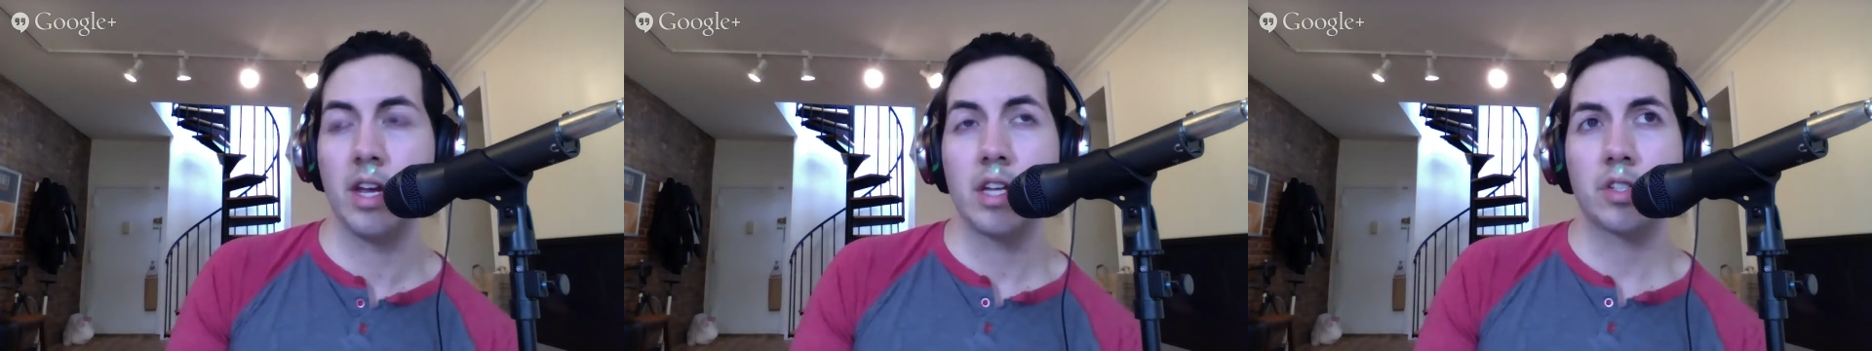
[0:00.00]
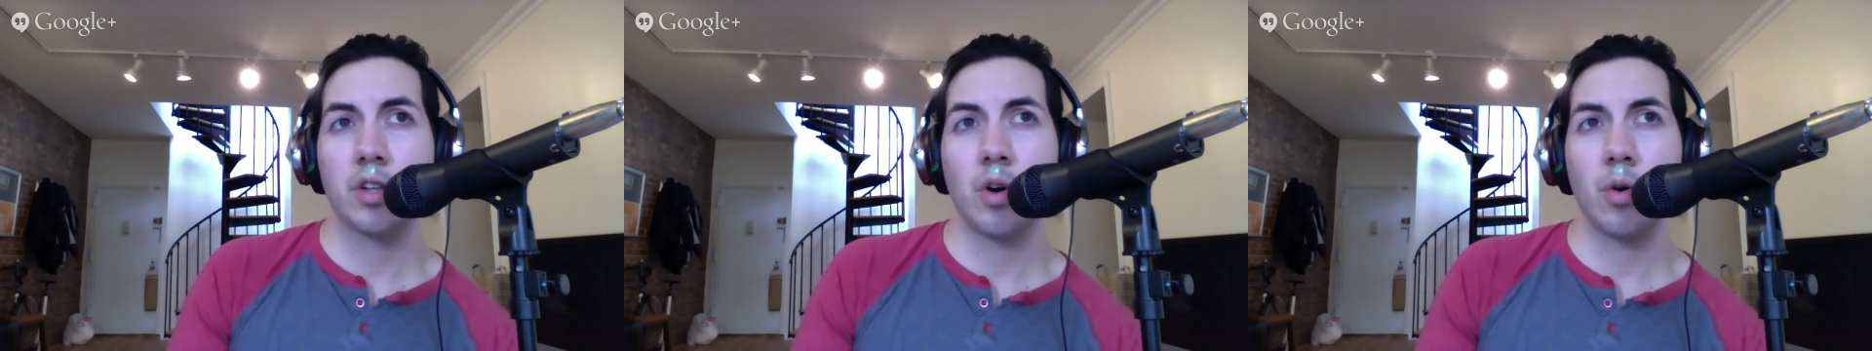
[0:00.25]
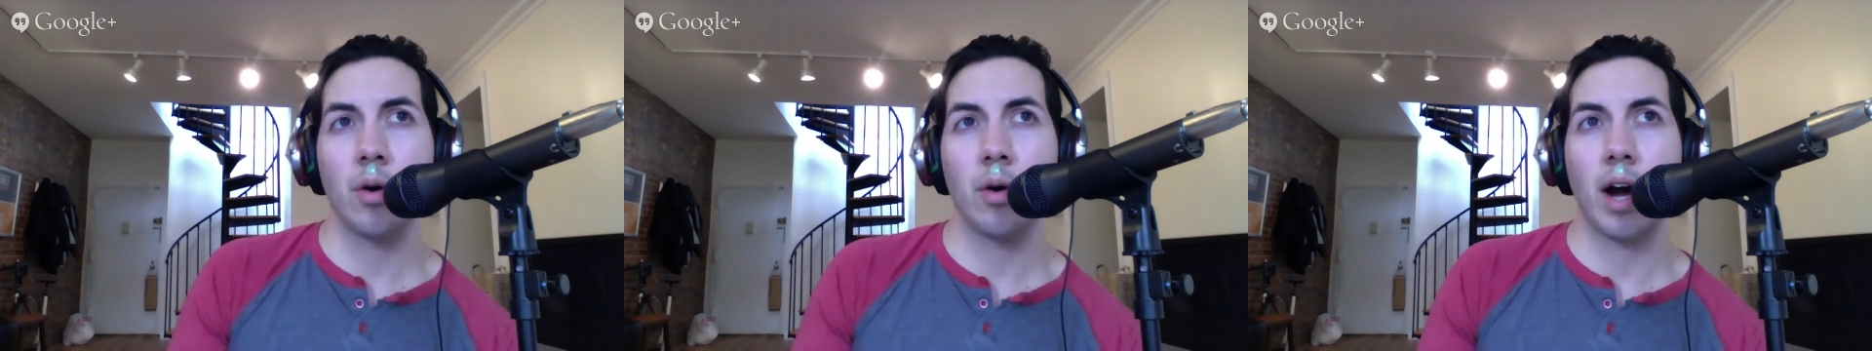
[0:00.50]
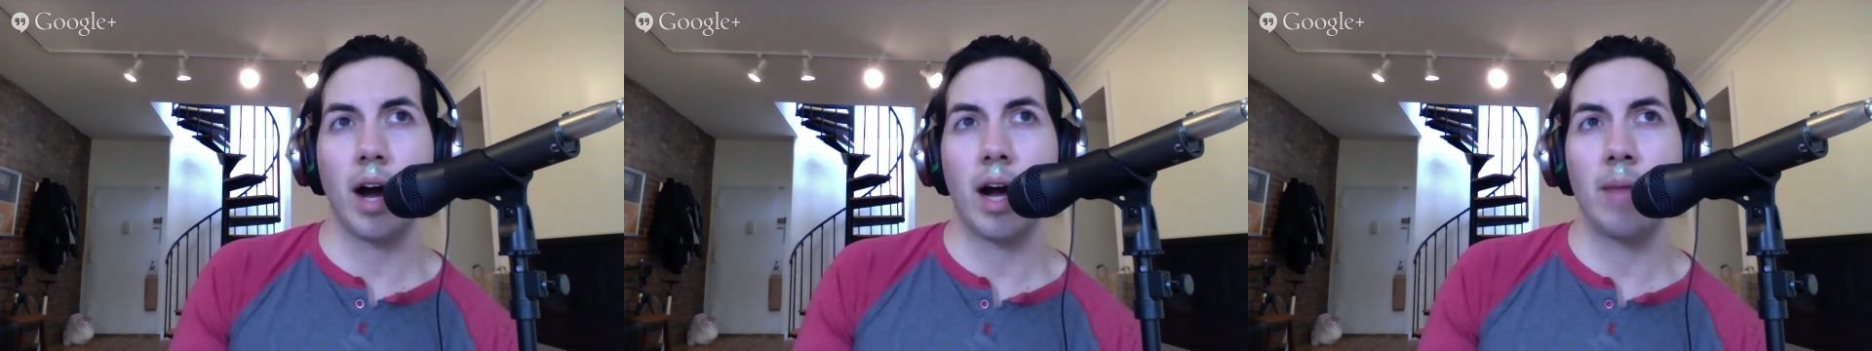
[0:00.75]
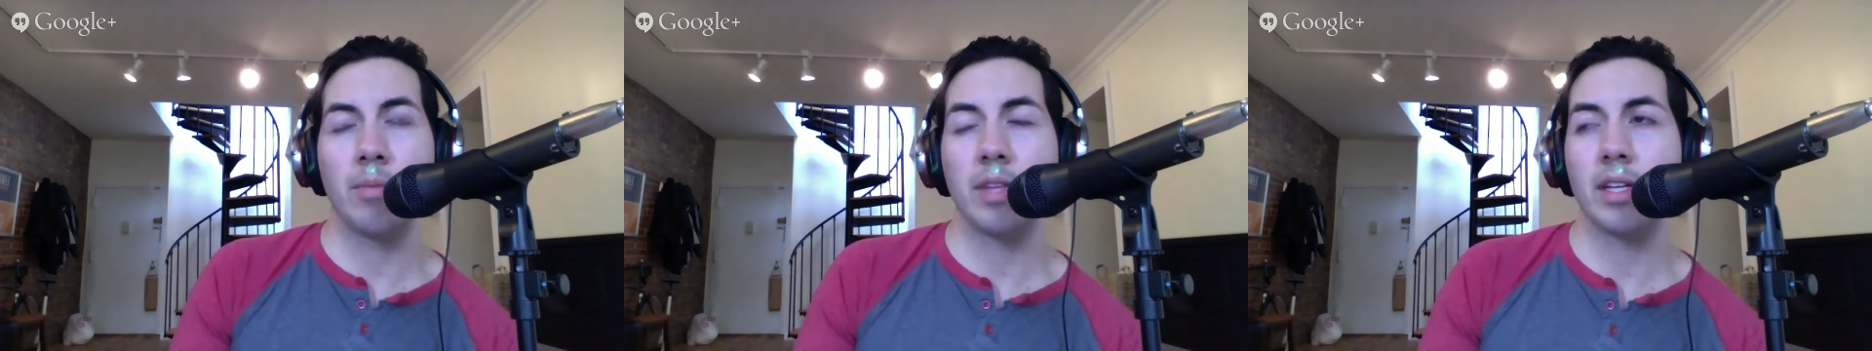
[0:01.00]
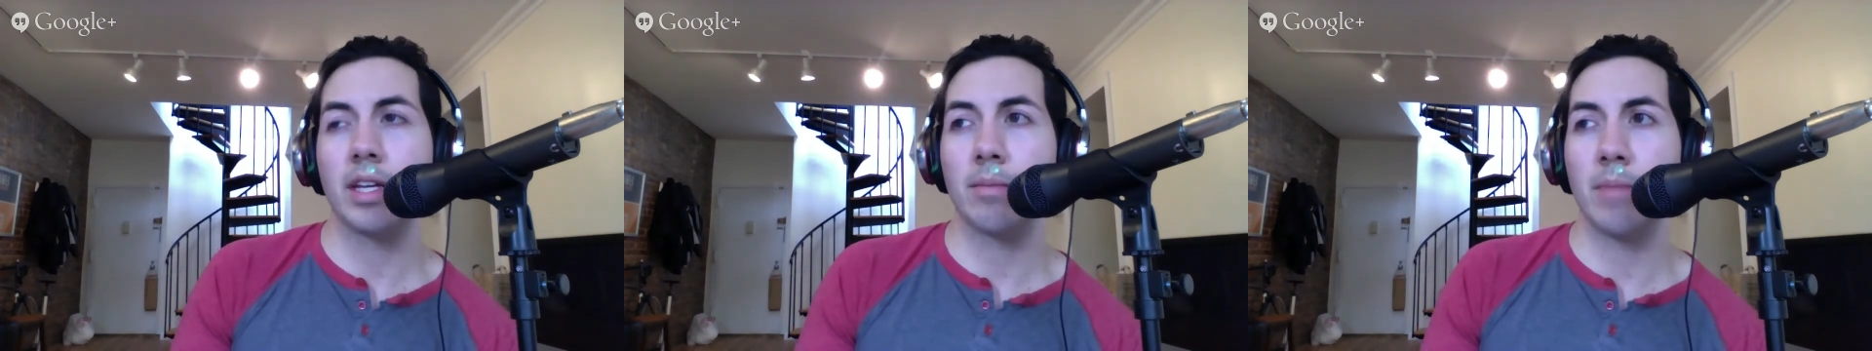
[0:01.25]
So I'm
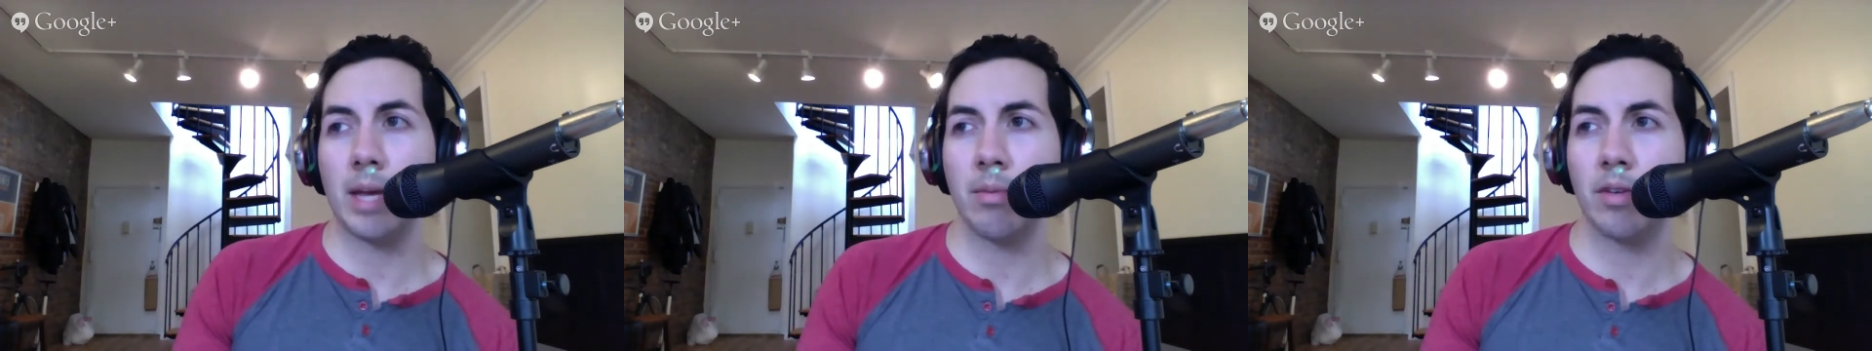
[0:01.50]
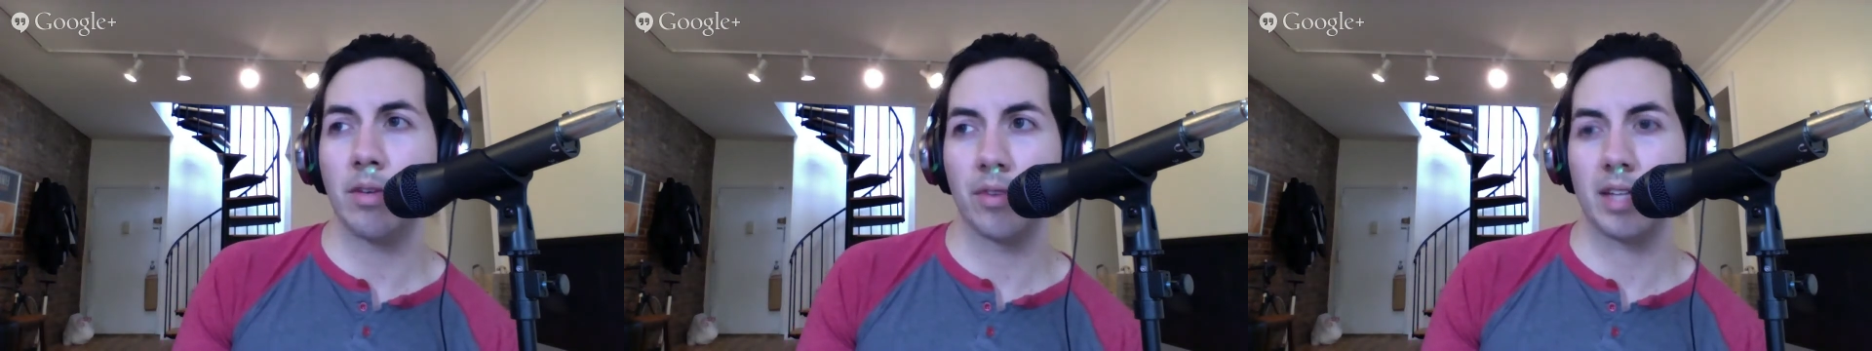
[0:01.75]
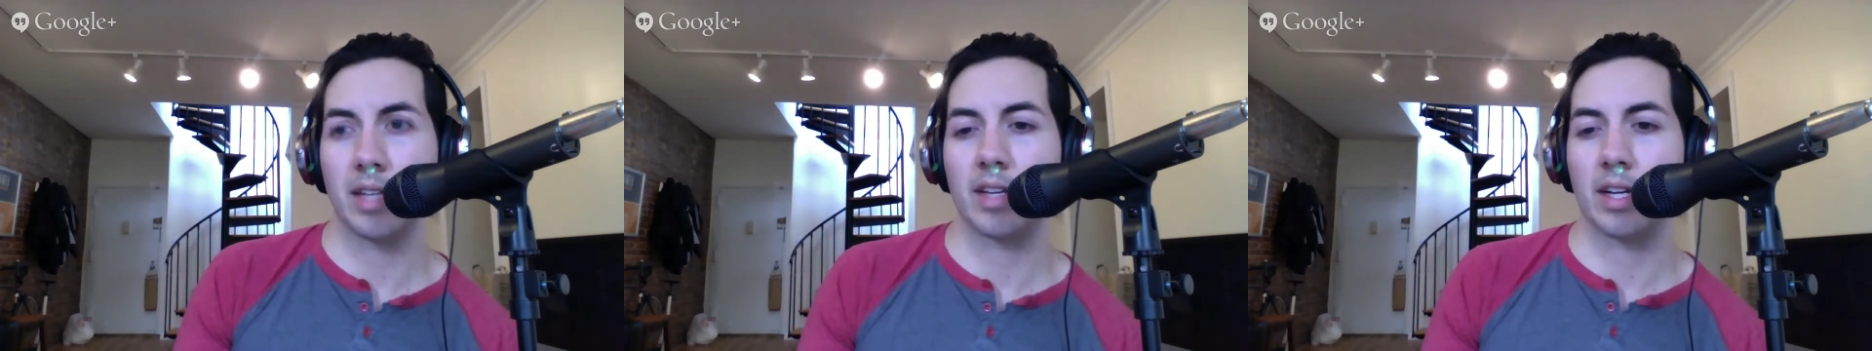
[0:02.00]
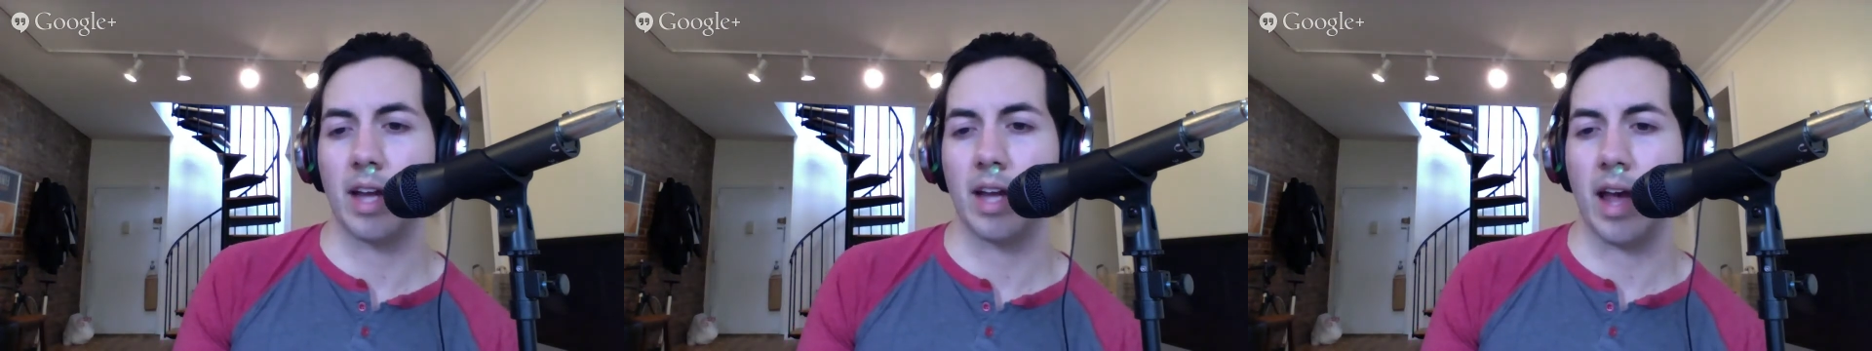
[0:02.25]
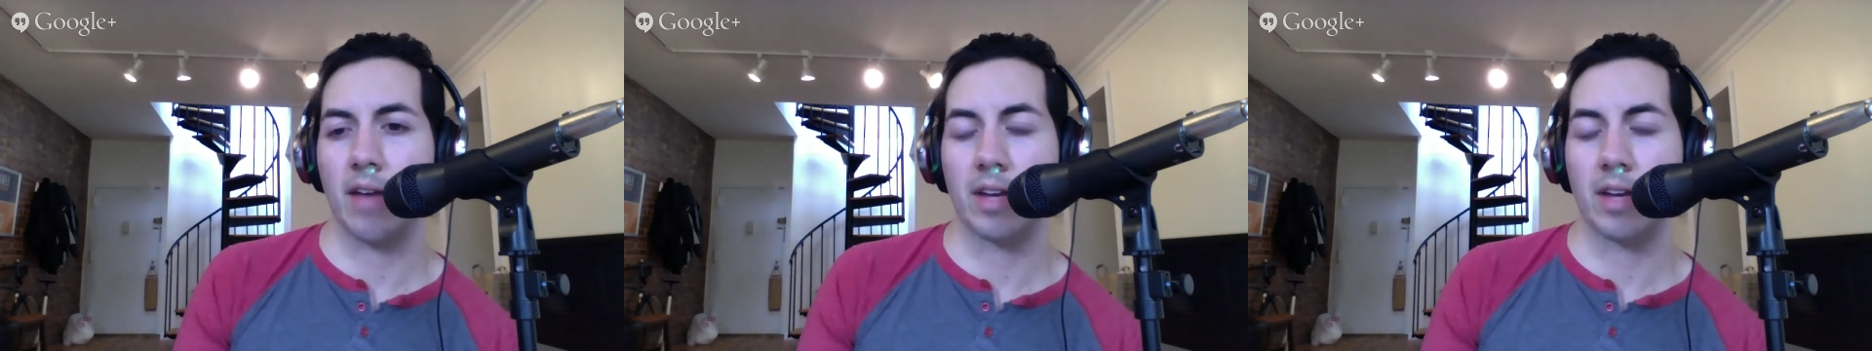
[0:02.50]
thinking maybe for that second half,